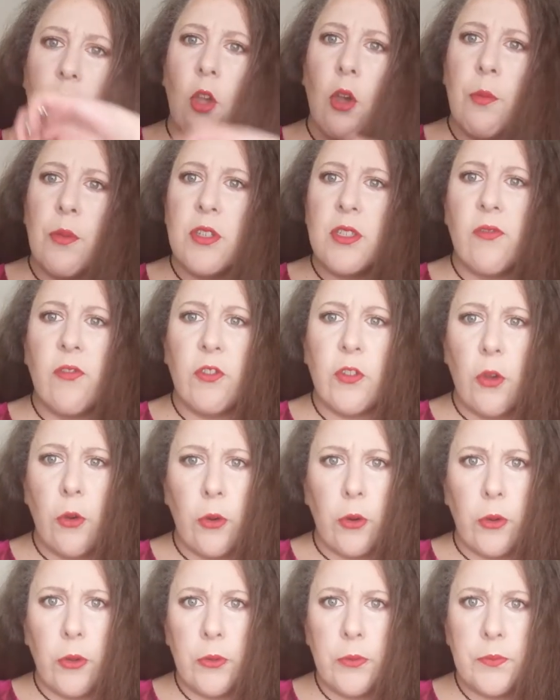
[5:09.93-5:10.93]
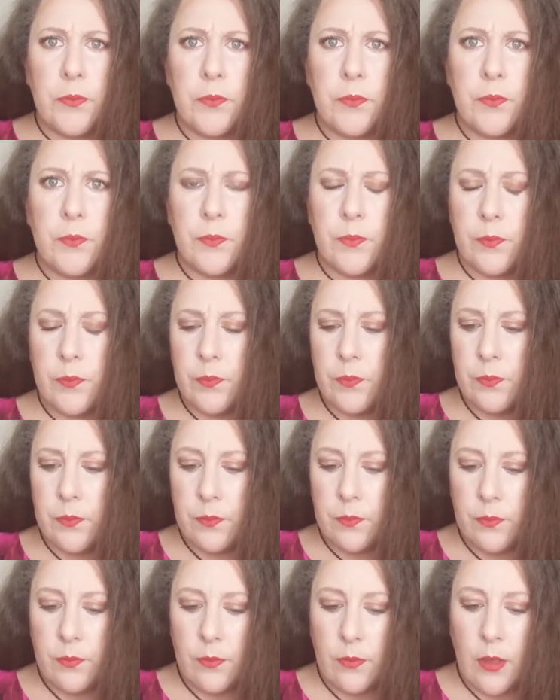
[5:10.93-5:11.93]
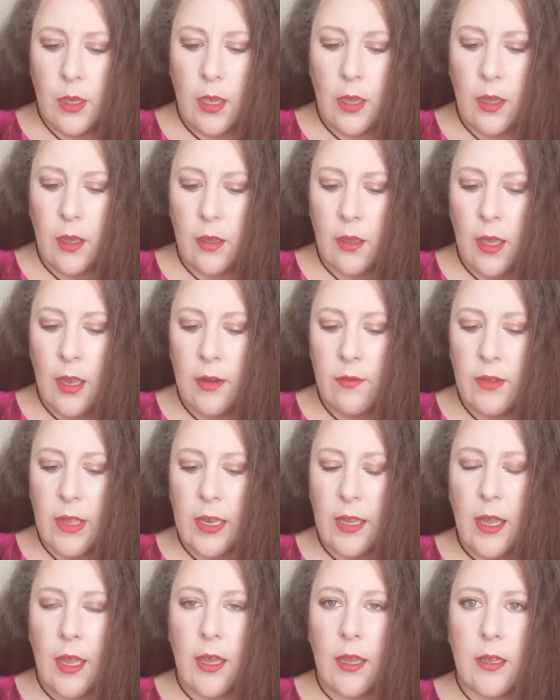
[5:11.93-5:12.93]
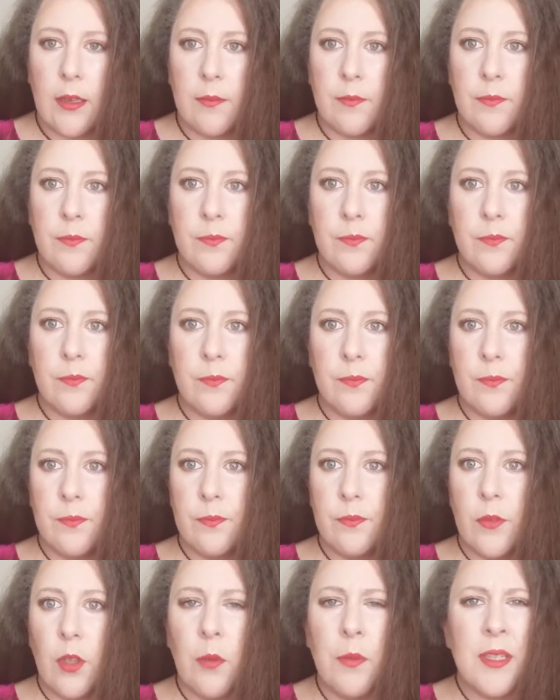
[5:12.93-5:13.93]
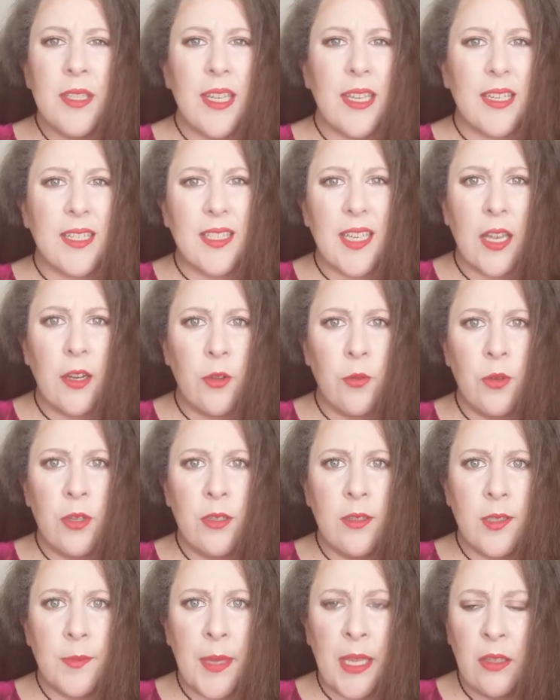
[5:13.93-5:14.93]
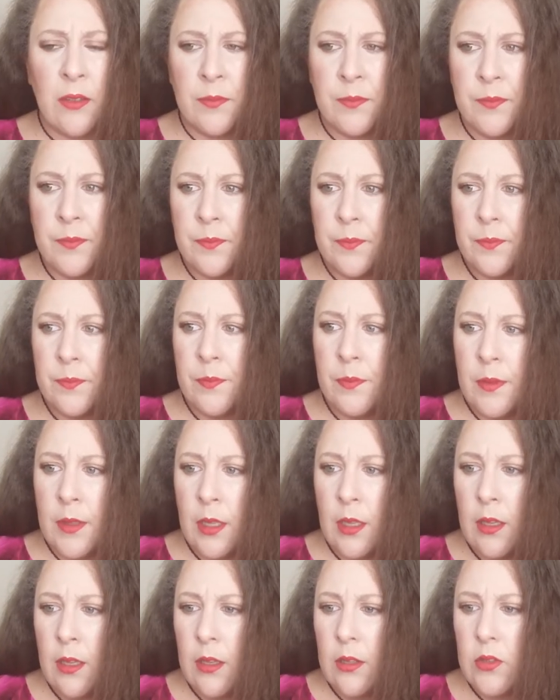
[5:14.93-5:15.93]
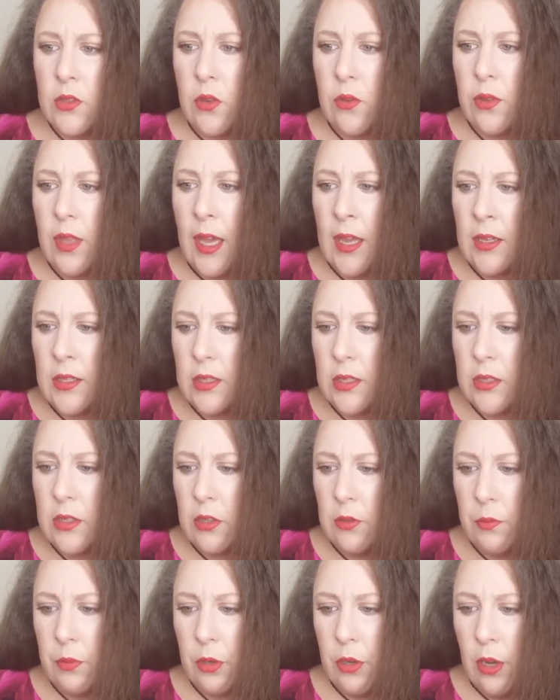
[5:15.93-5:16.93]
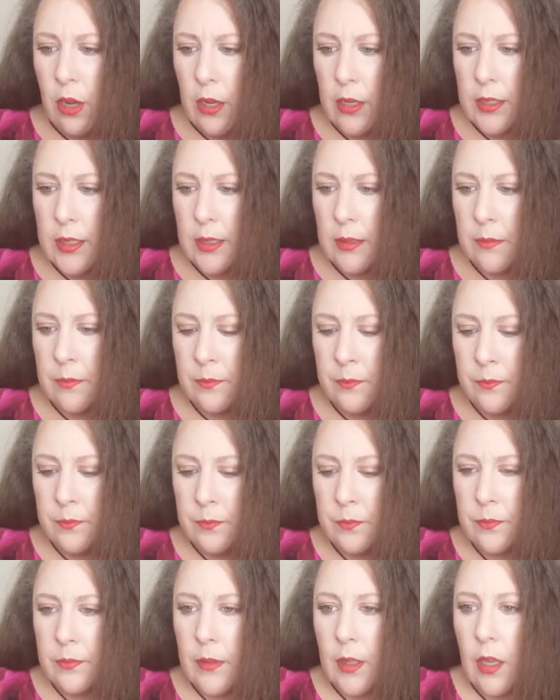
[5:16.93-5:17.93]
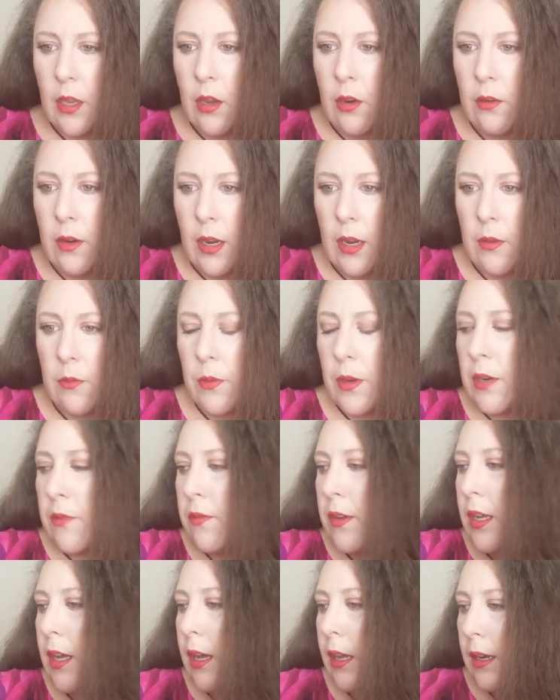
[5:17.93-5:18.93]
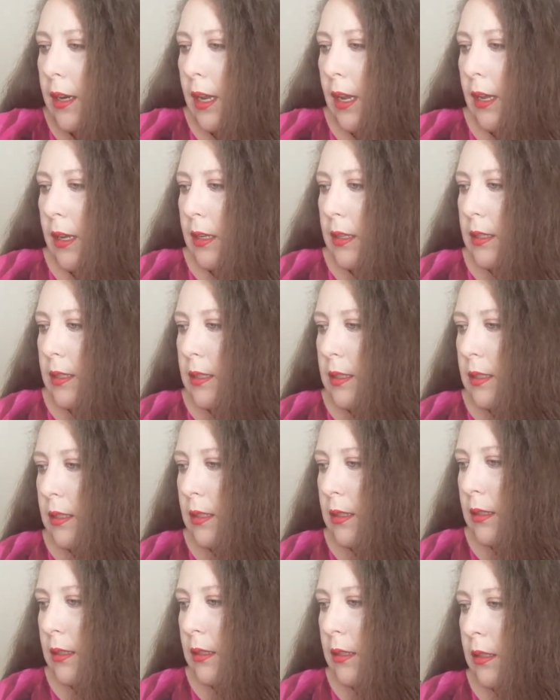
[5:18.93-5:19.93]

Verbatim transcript: Almost floral. Uh, kind of like, um, almost like a sandalwood smell. So that's super awesome. All right, what have we got next?